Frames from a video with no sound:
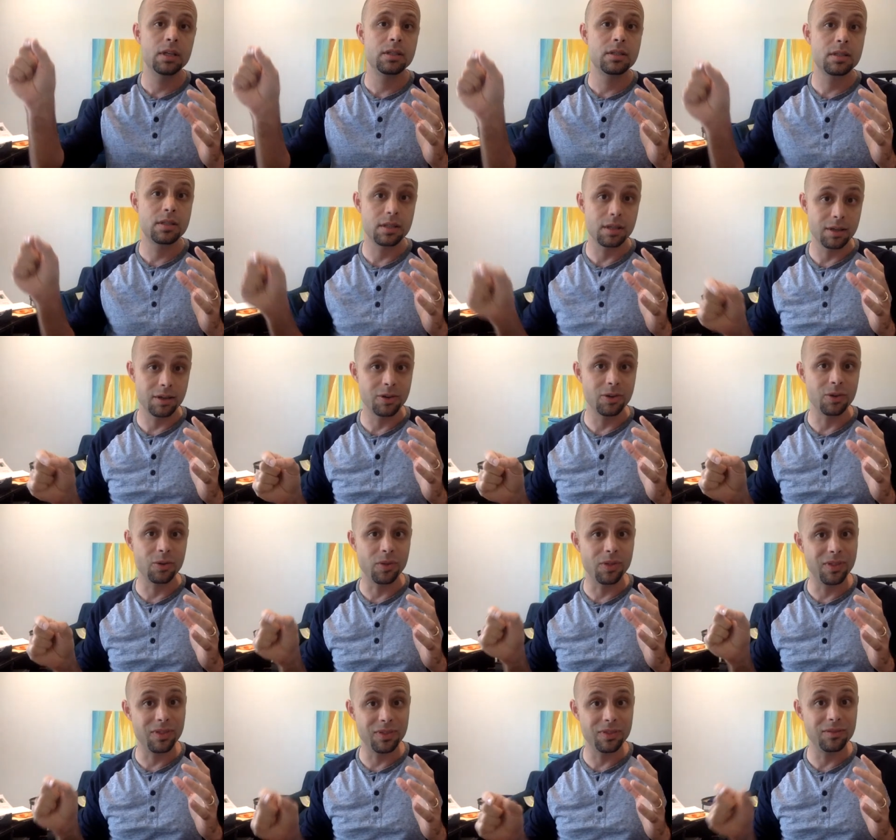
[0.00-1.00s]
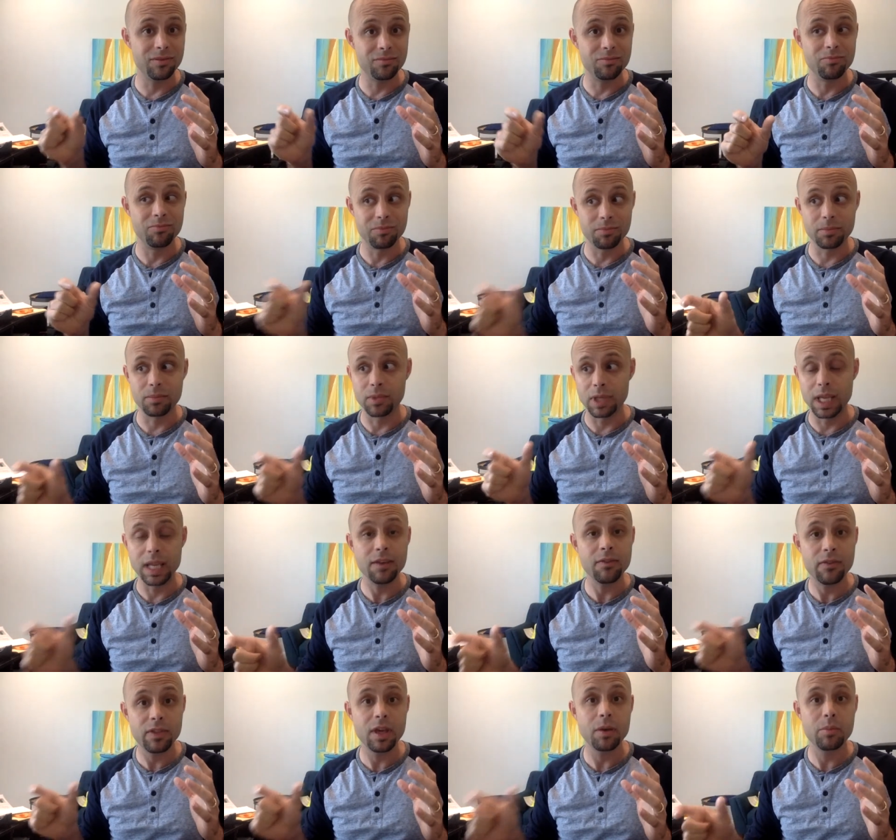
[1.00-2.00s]
So
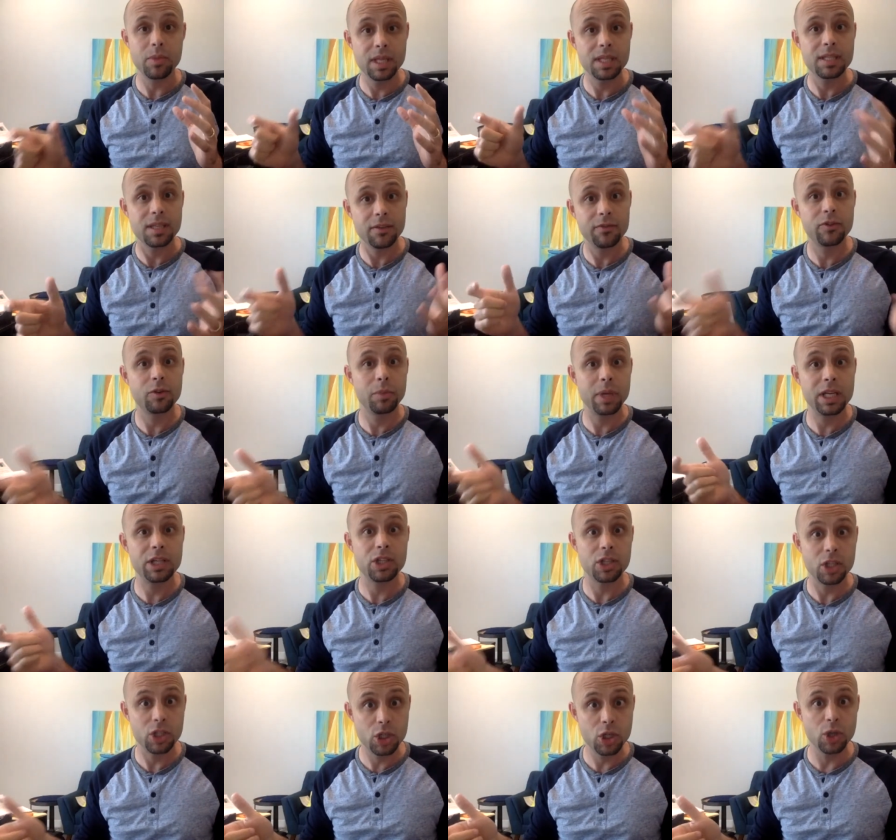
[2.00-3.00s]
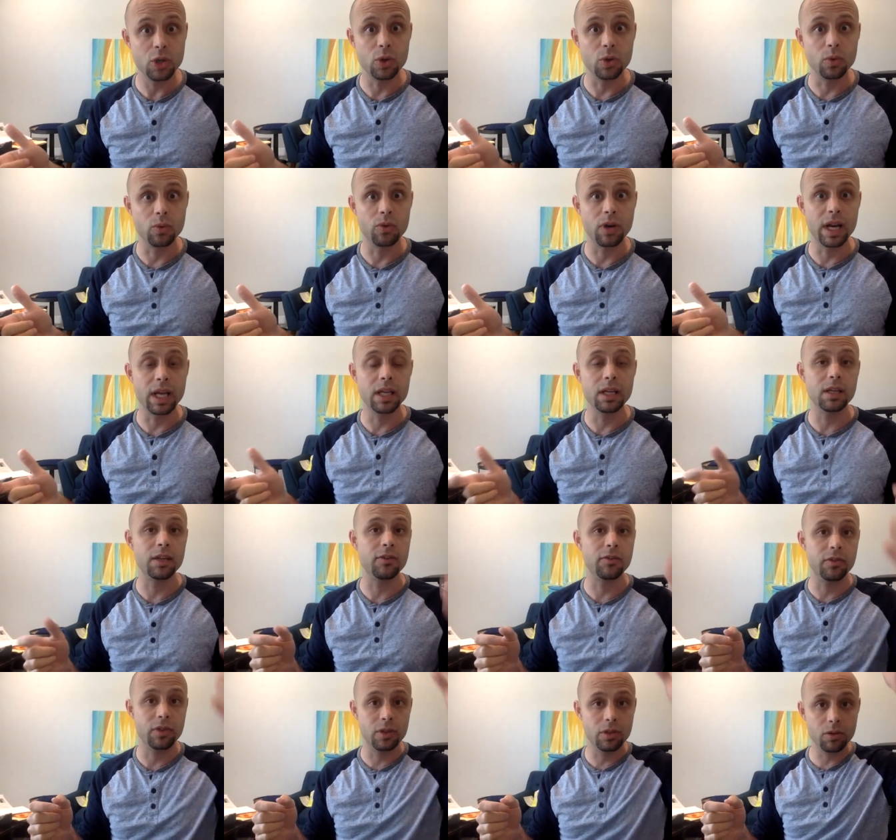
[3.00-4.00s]
give them this information too, right?
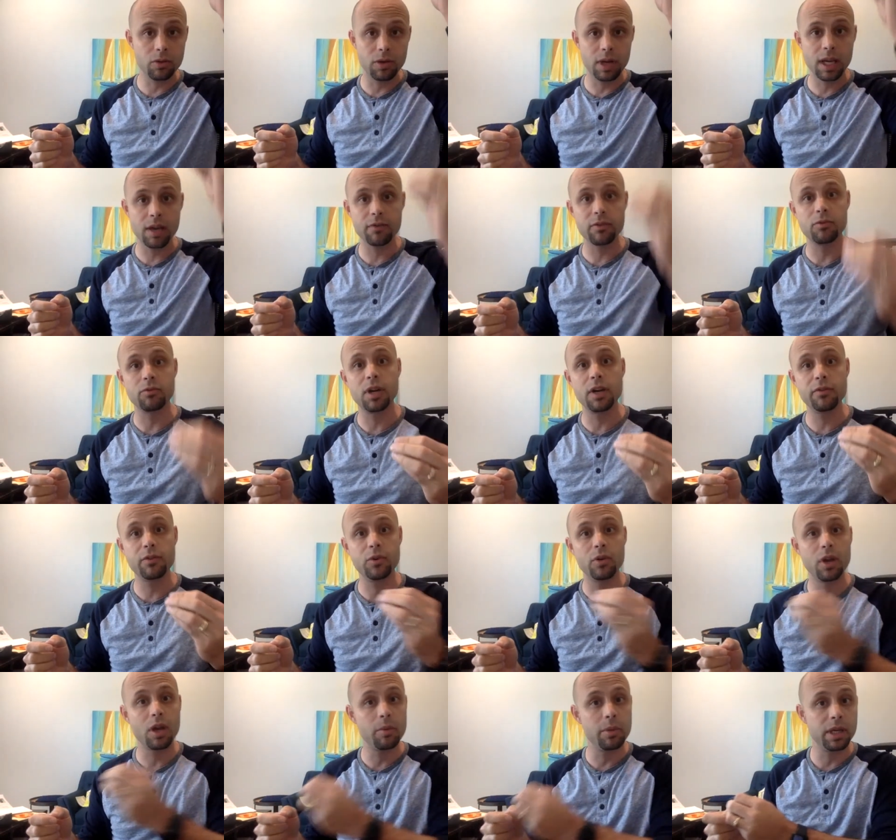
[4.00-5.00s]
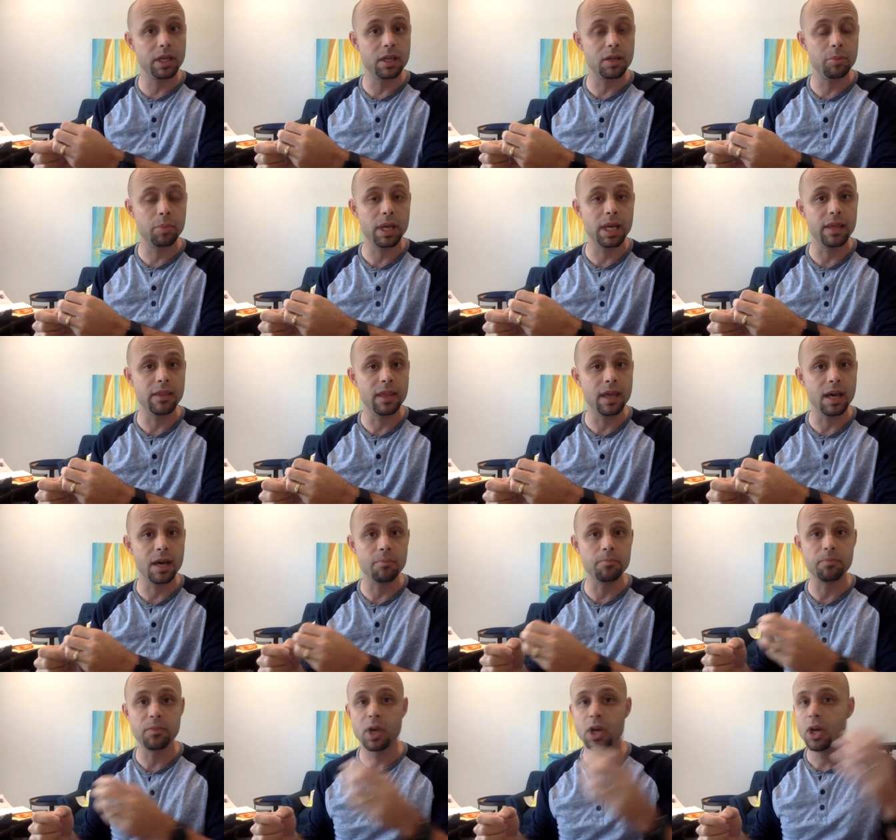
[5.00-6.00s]
If you don't have the revenue coming in to pay
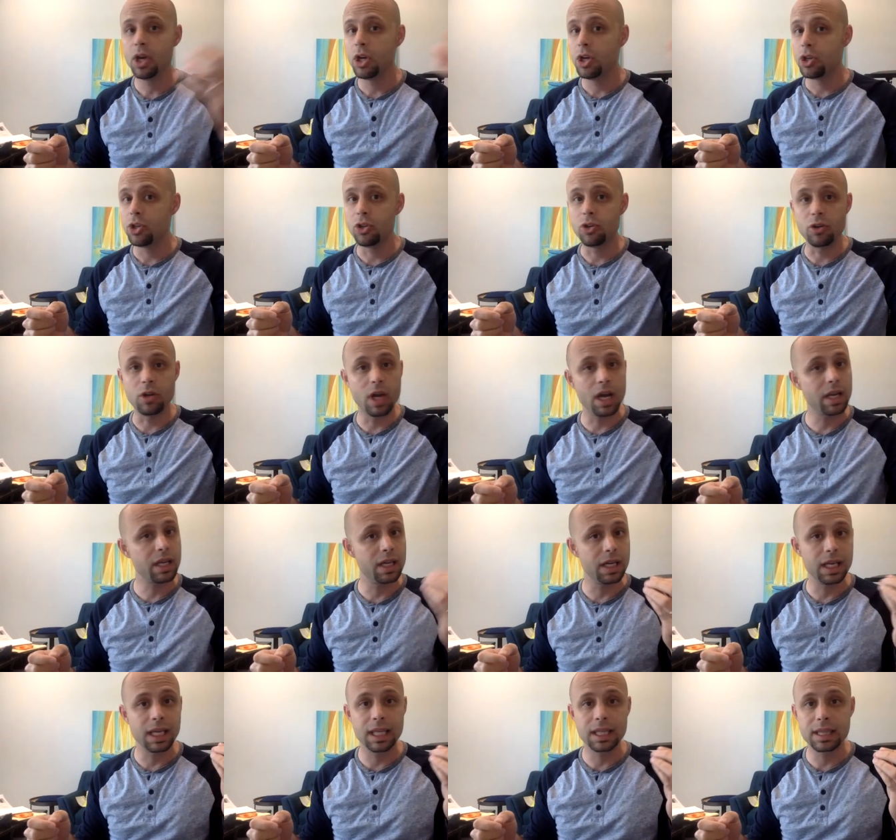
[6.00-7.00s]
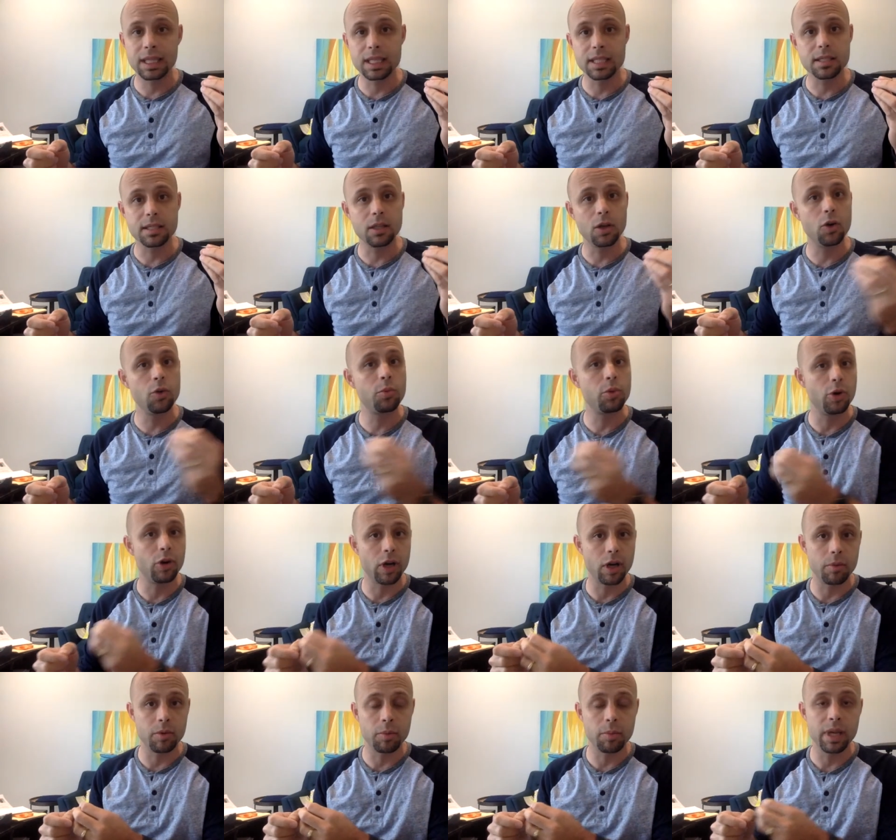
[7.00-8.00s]
them, you're not going to get this loan
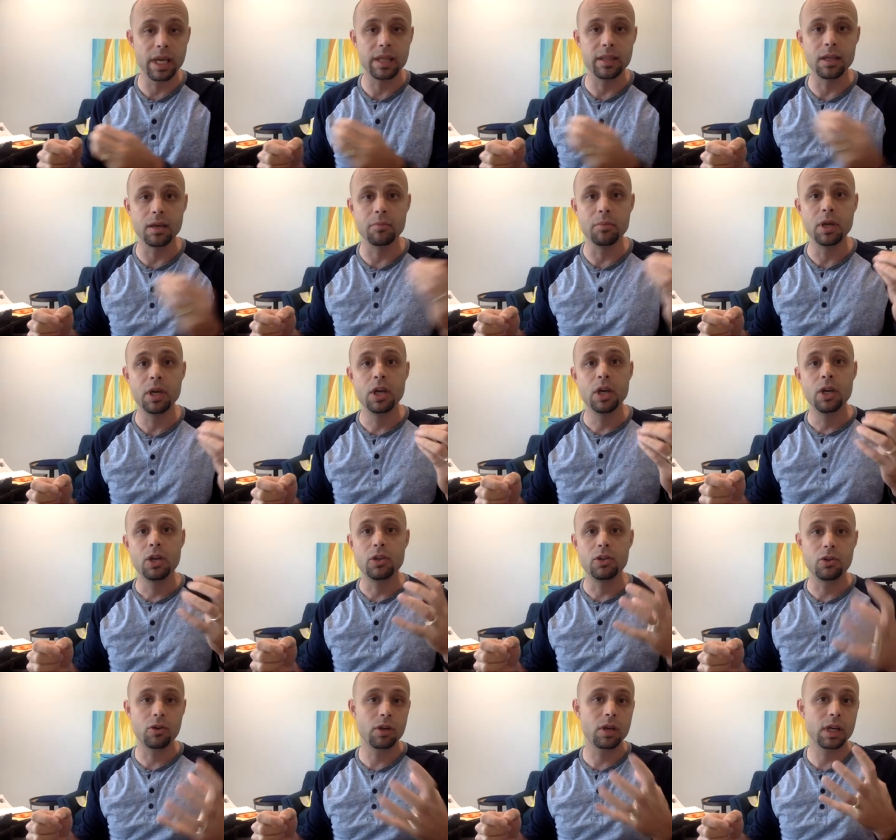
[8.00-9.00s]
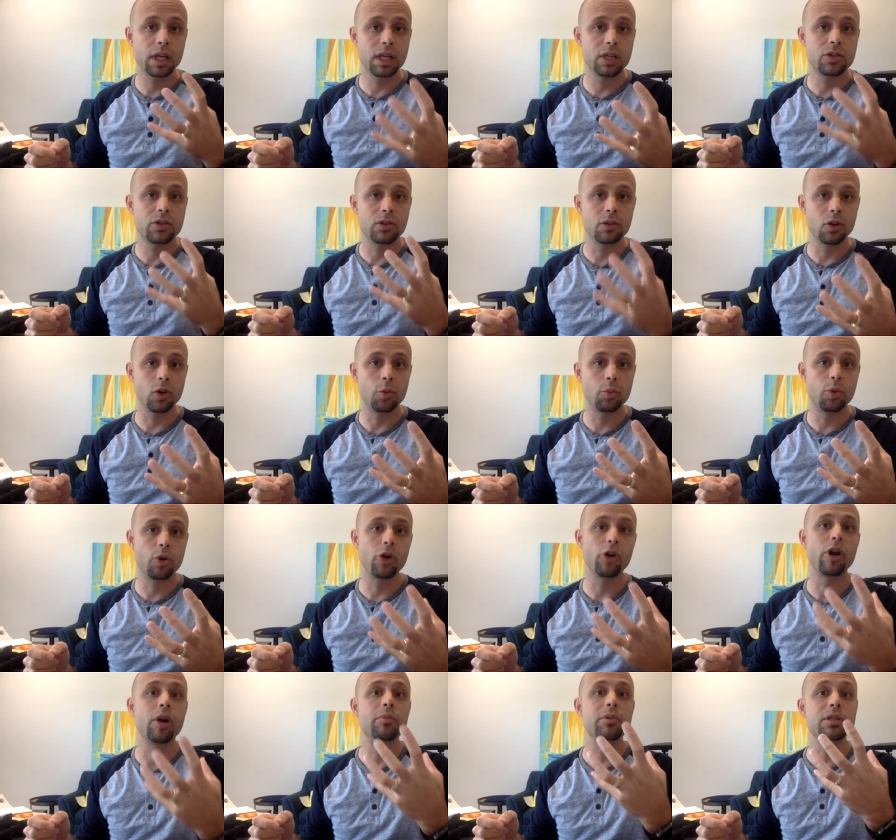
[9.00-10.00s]
program to pay them. You're going to get your loan
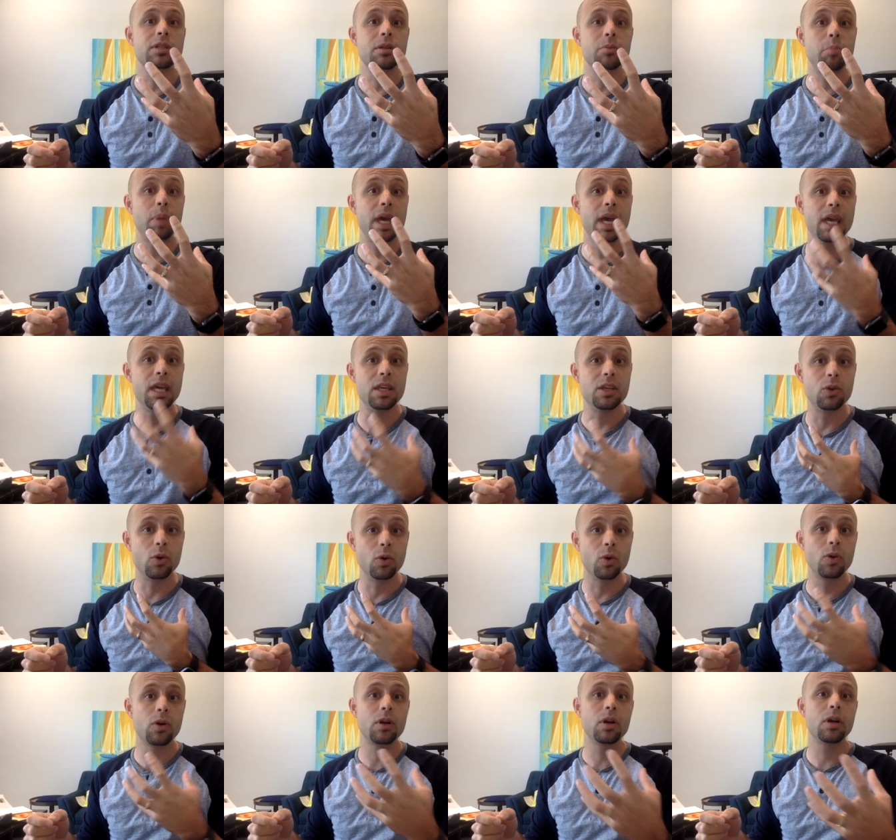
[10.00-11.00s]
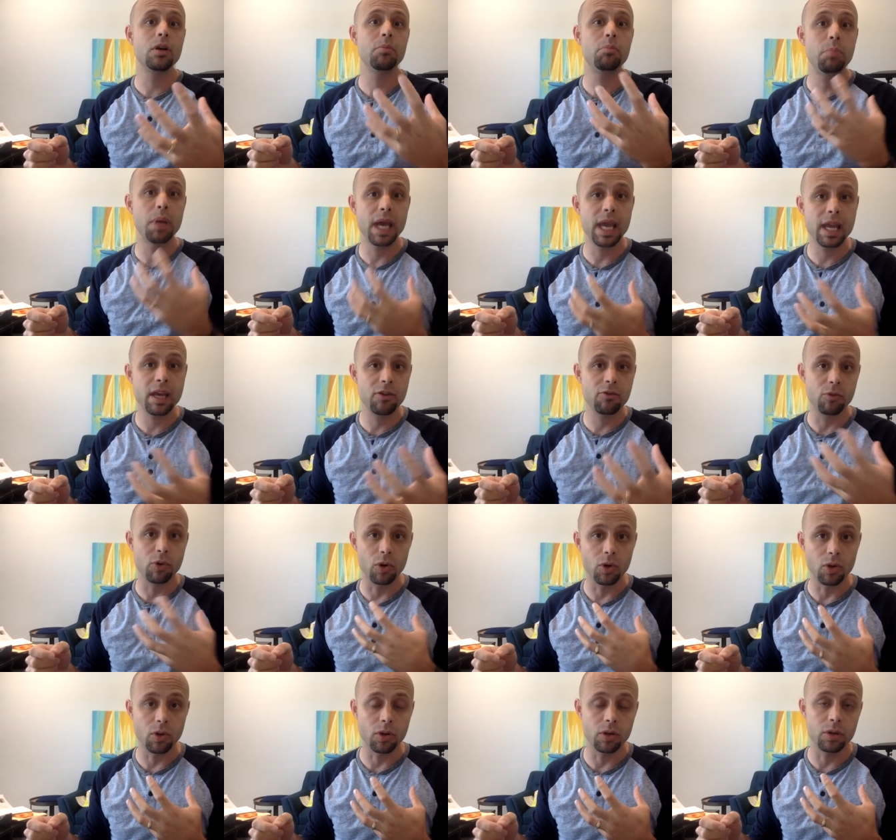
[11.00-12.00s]
program just to pay your
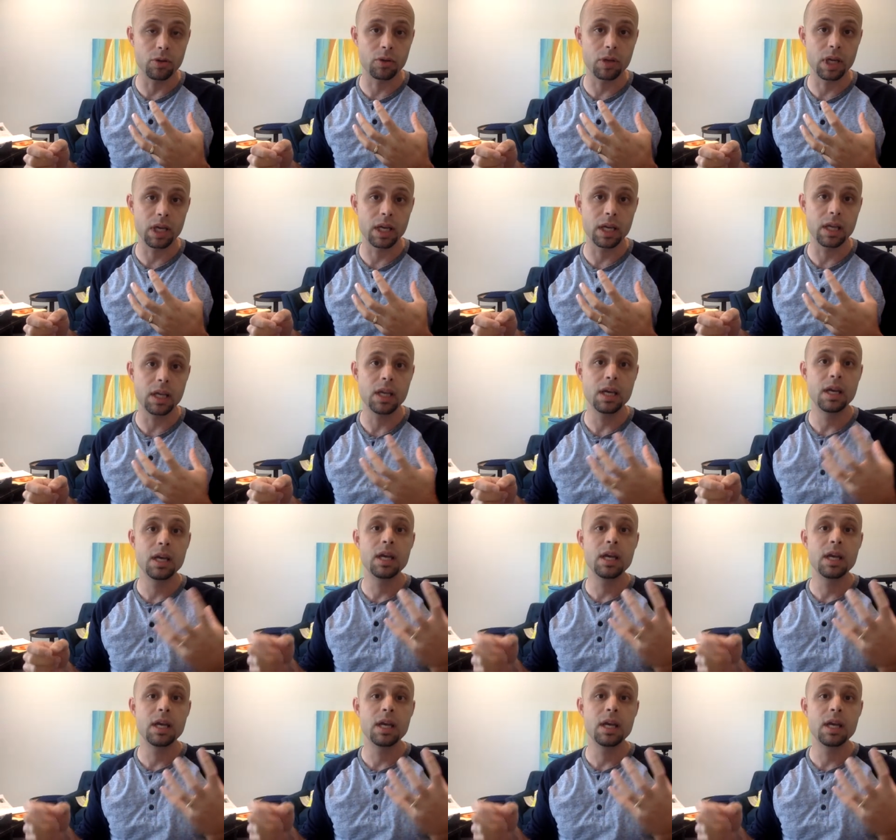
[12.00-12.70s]
payroll, okay?